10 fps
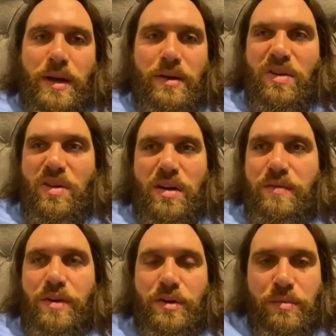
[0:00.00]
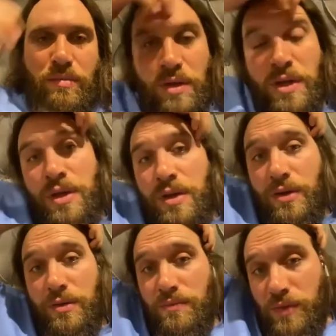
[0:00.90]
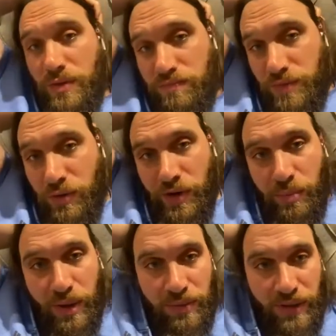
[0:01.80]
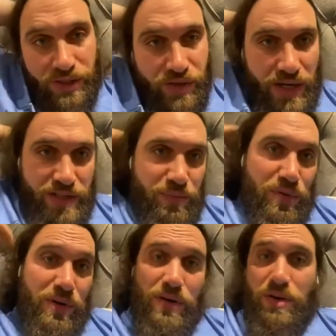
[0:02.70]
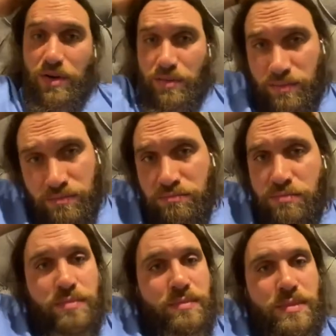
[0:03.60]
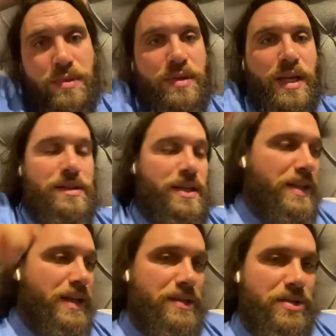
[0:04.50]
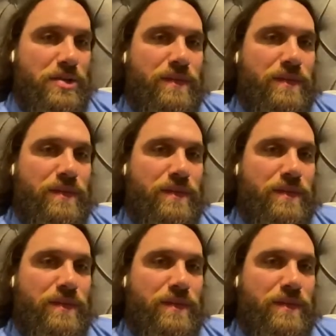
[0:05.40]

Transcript: or if you're going on public transport or things like that. So